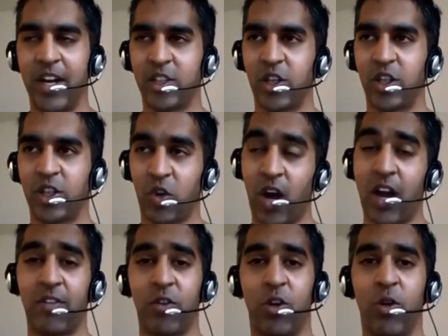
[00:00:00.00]
a major
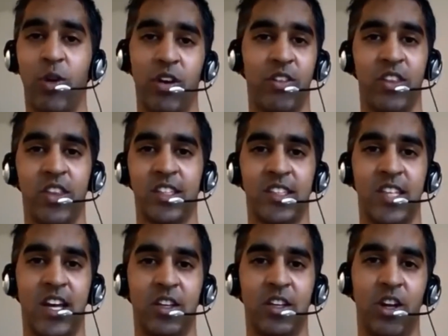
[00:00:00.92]
driver or one of the
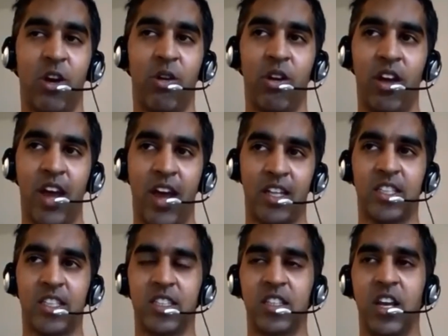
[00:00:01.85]
things that you know and
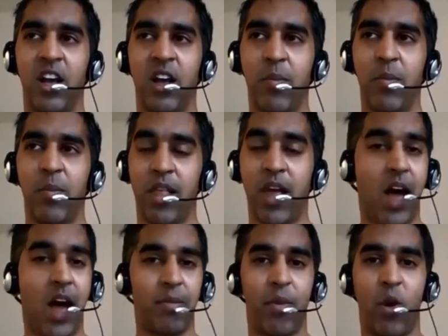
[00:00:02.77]
this is
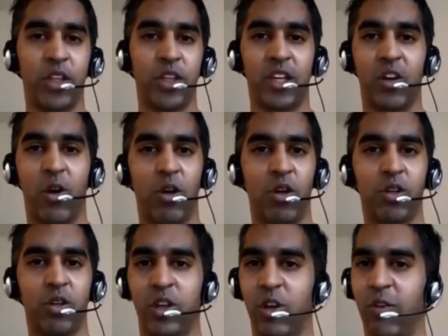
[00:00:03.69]
I'm holding
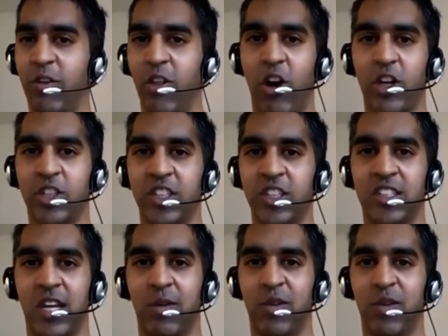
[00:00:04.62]
gold, you know, for largely
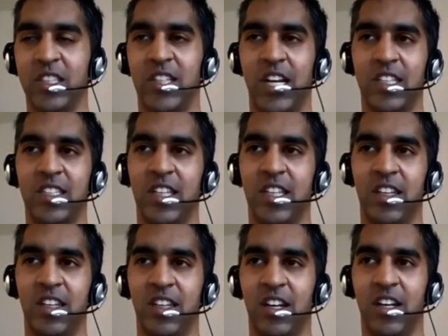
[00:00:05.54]
the same reason. I
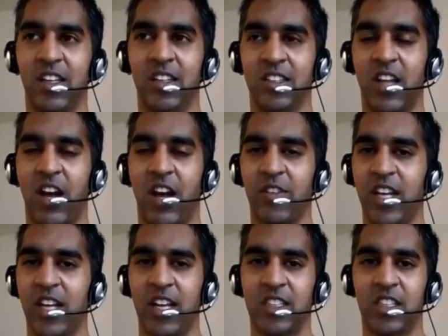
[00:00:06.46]
see the the
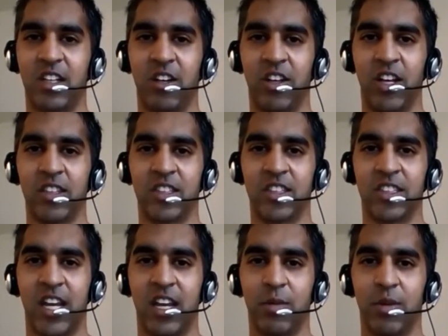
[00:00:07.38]
sovereign debt is clearly
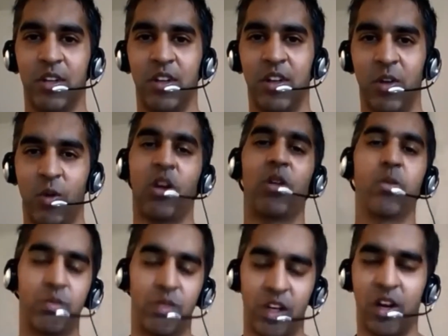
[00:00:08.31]
unsustainable,
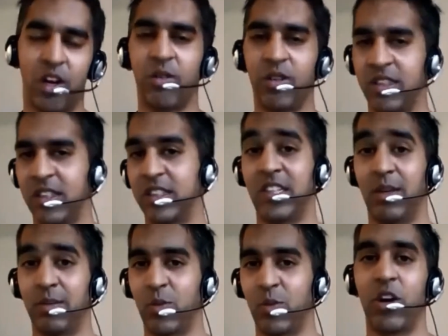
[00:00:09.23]
or you know, it, it
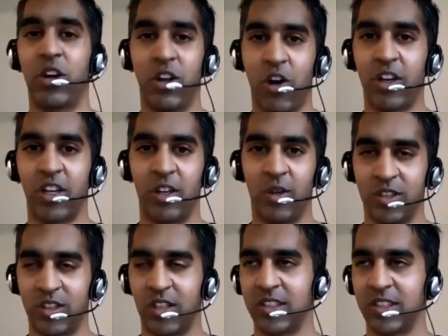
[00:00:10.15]
seems one could argue
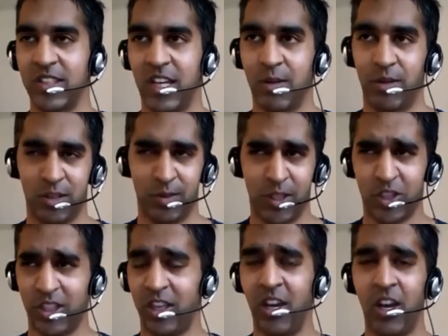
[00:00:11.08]
it's unsustainable,
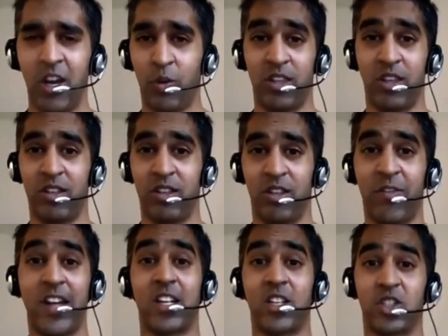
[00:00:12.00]
especially with the, the
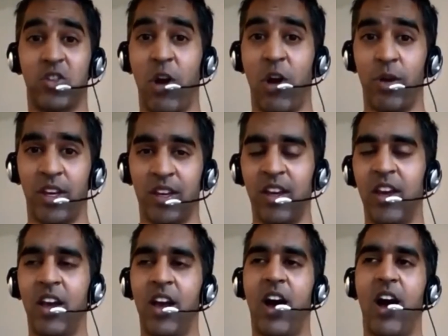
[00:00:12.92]
fact that it's growing.
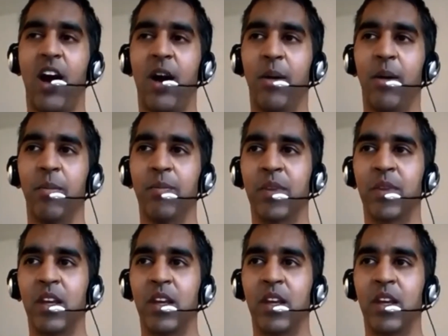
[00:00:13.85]
Yeah. Um,